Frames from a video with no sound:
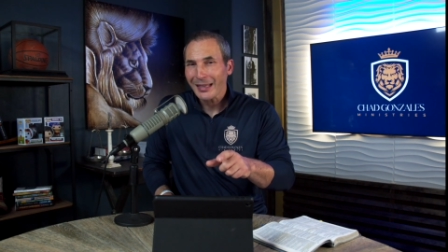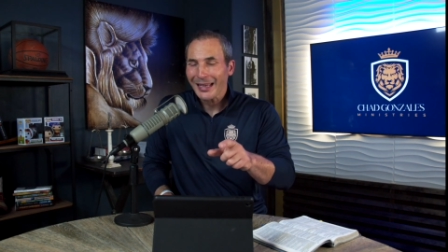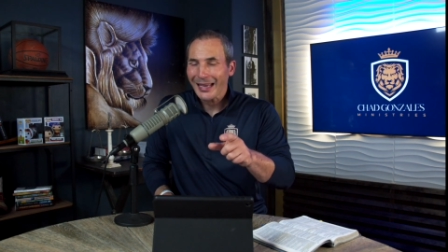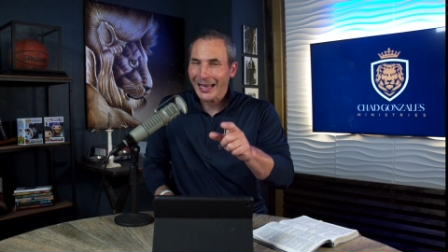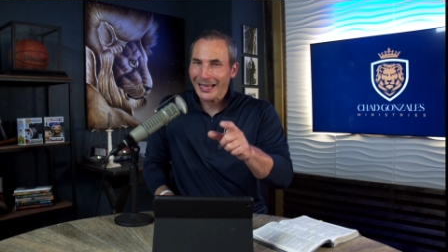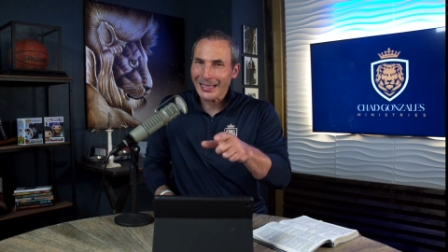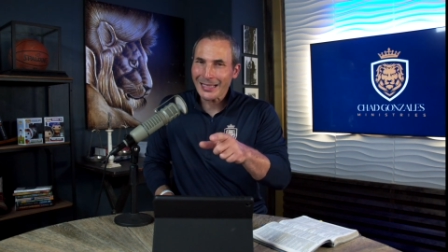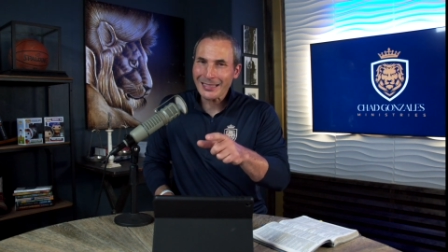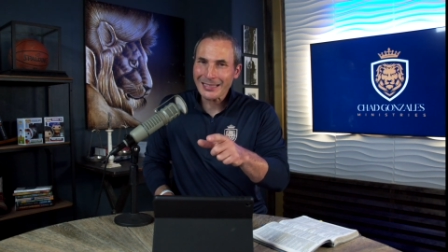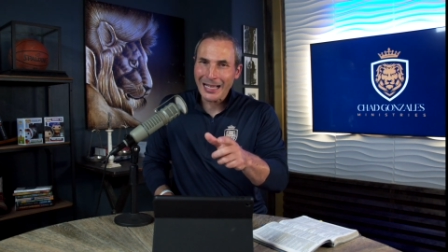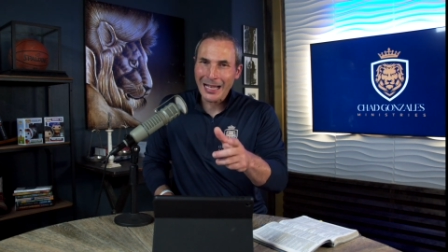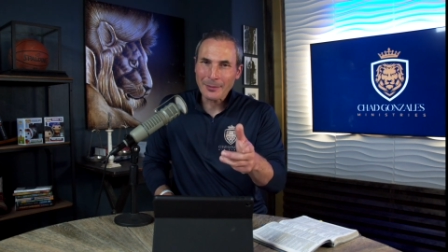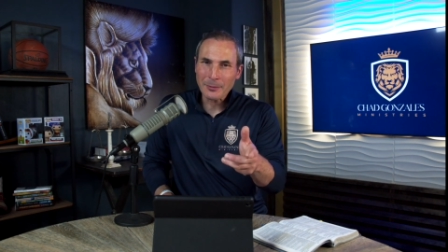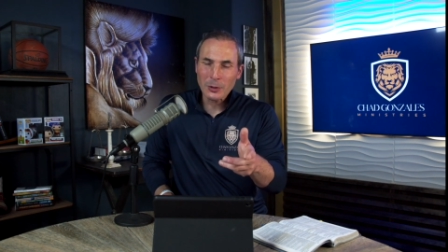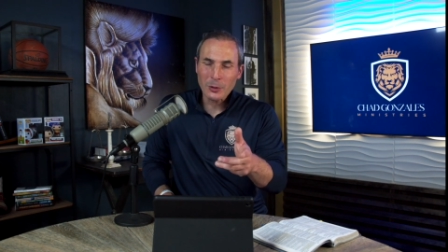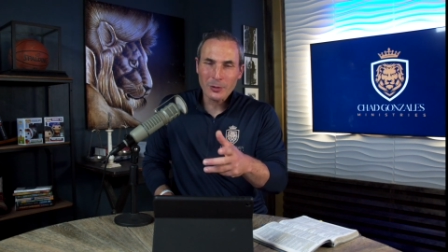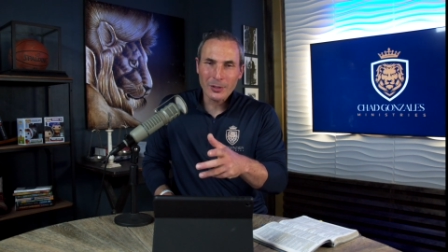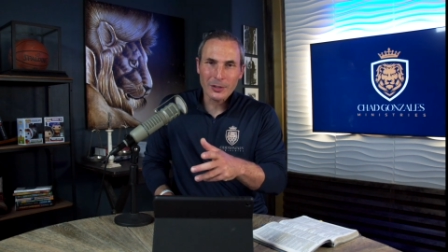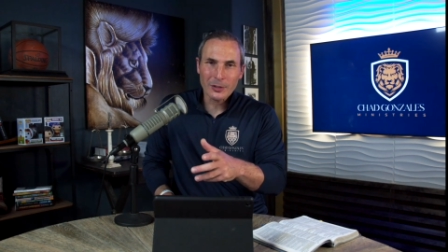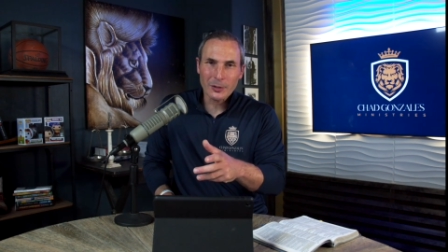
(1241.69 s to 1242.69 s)
Anytime
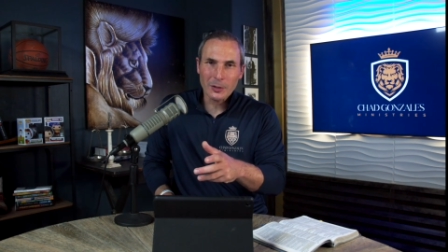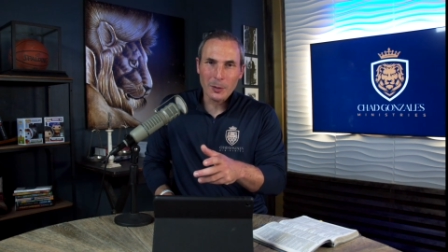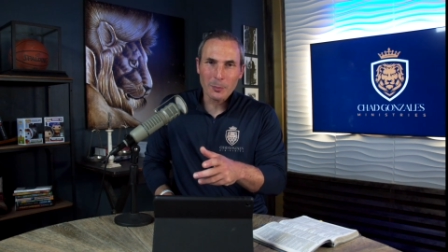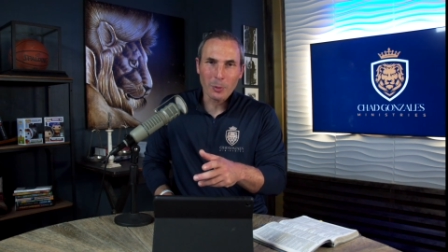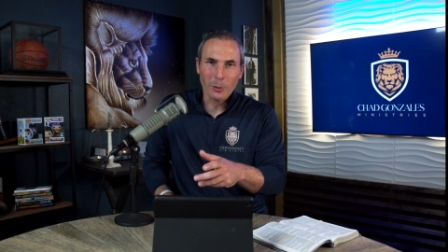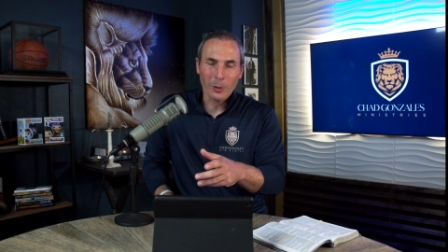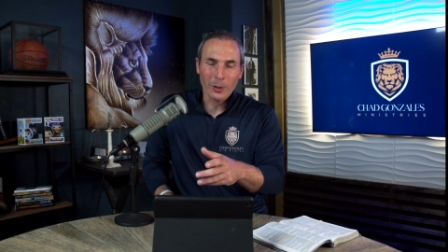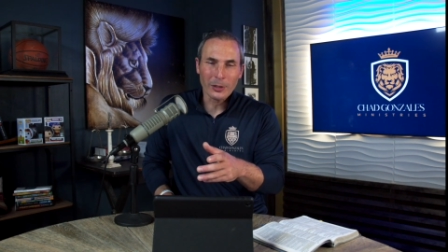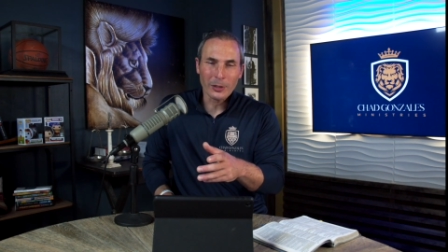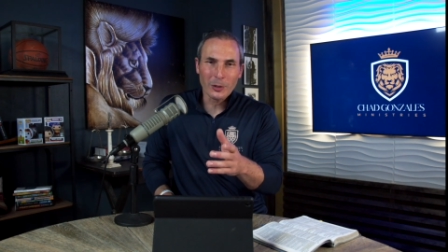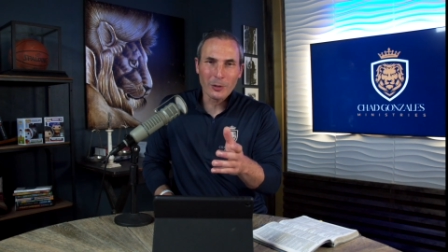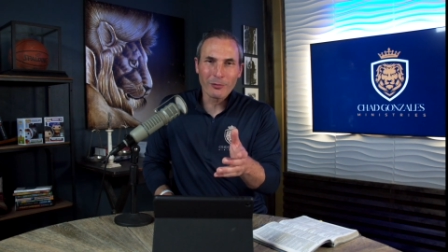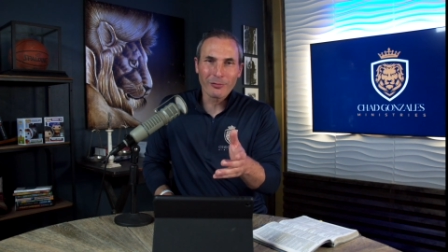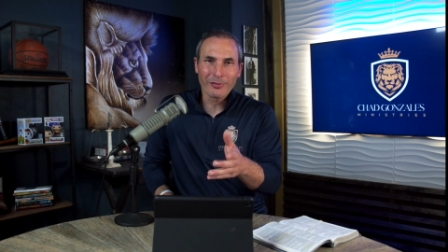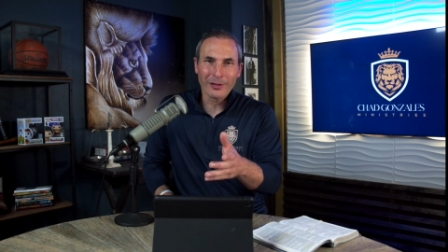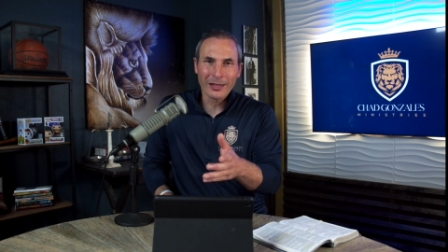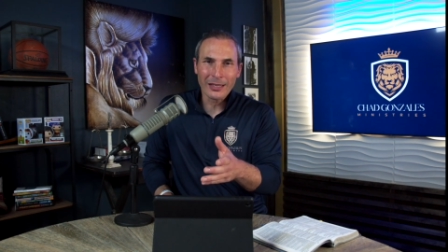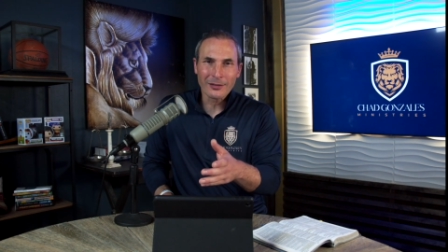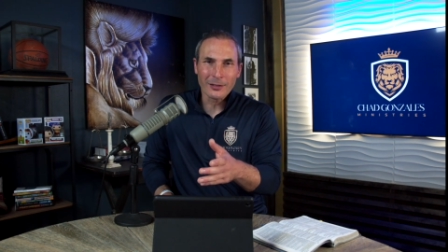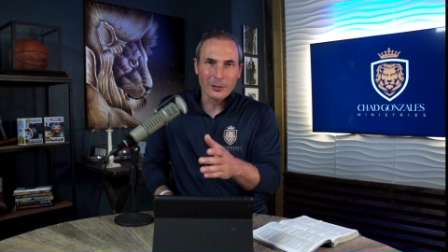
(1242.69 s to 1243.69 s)
you get to the point you
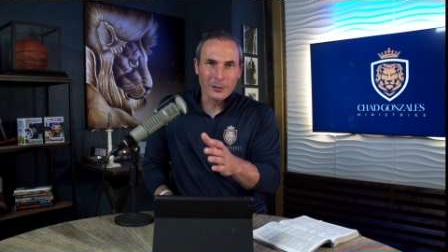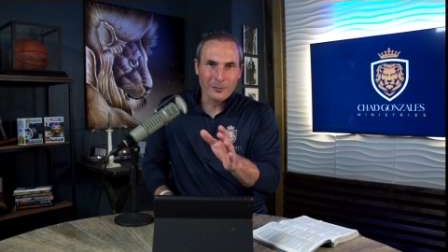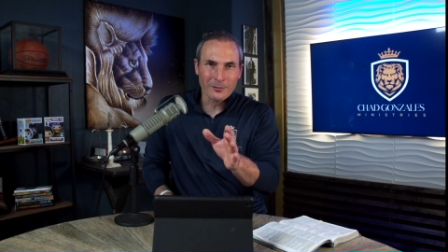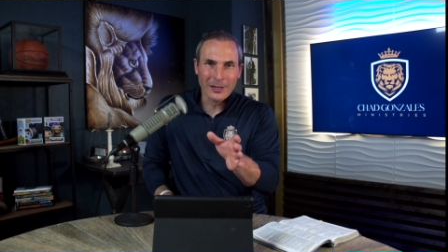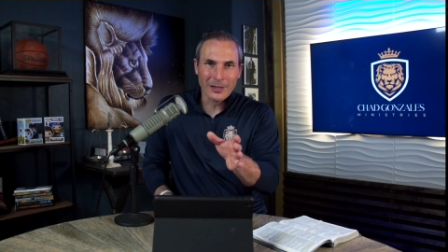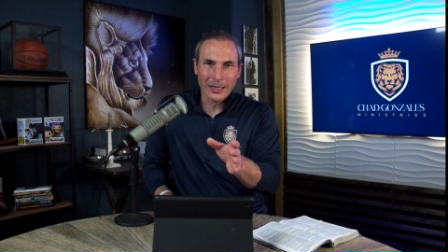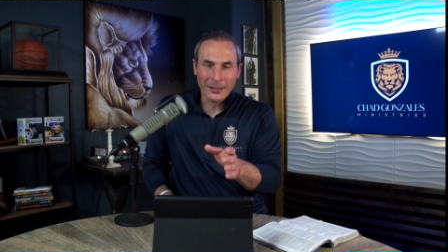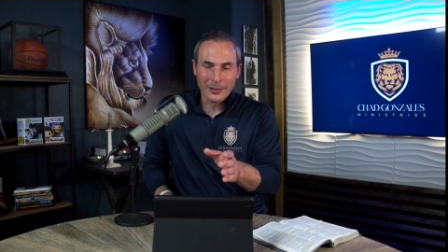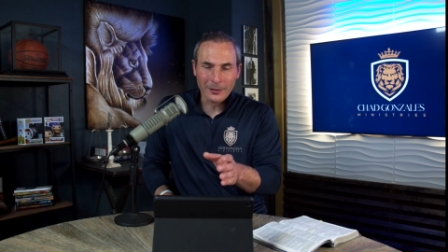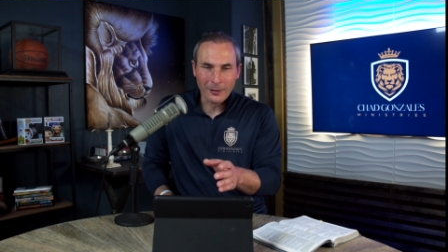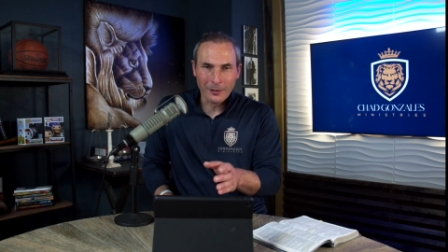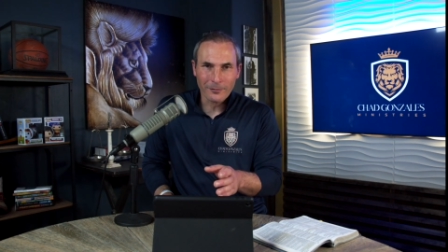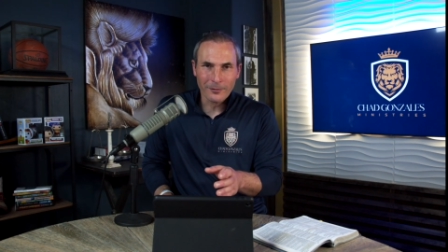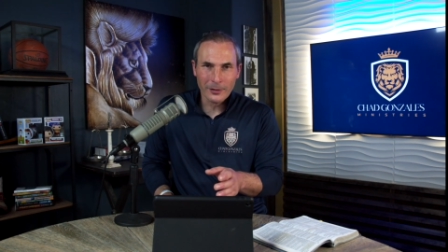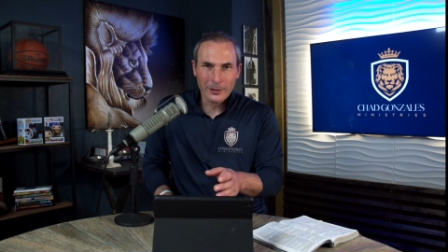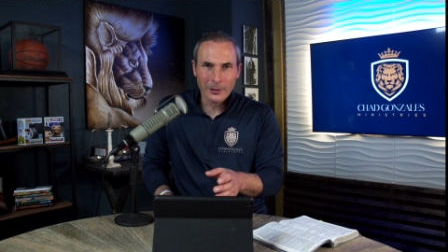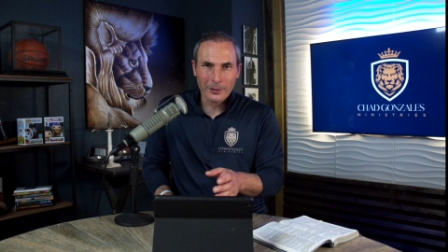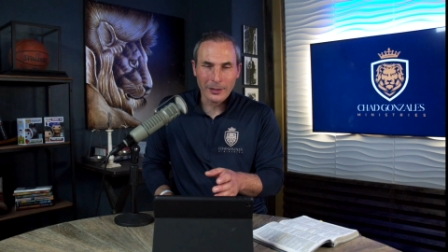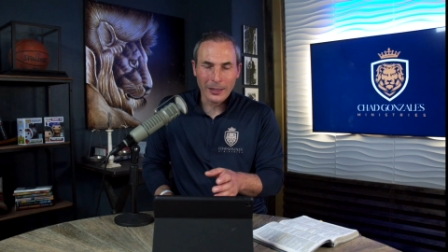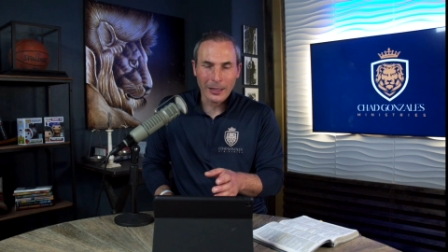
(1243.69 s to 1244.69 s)
think that you've got it all
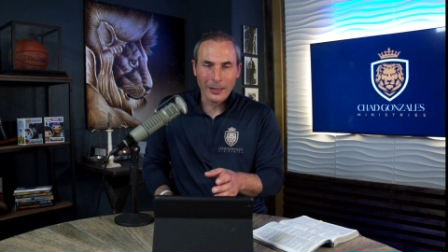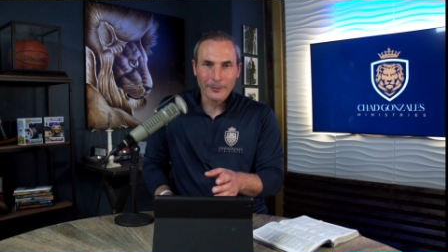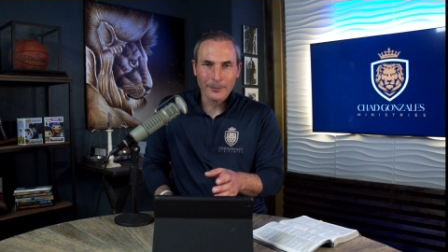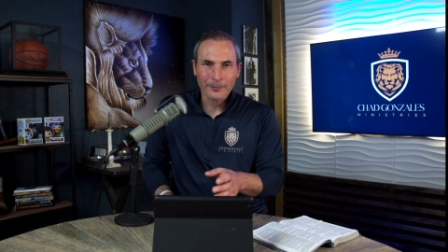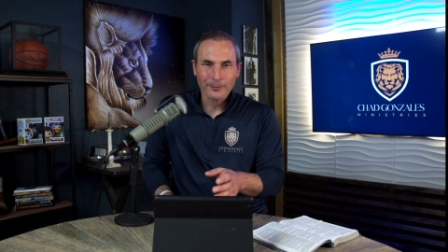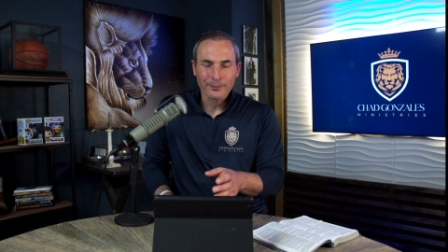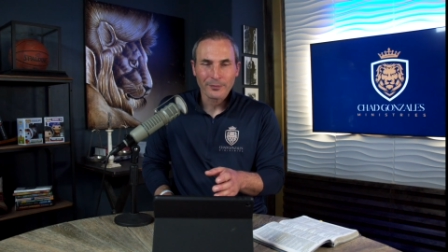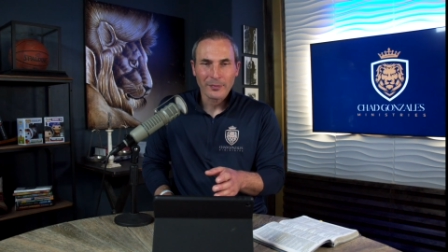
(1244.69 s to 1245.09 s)
figured out,